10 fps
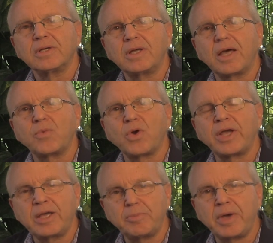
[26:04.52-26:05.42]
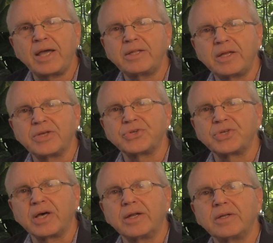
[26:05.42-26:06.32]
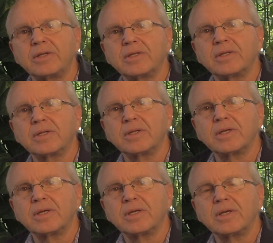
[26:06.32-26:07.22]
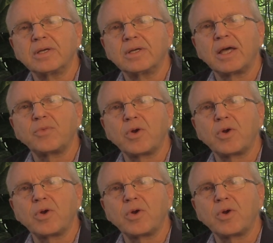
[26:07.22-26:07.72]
and where he abandoned his son and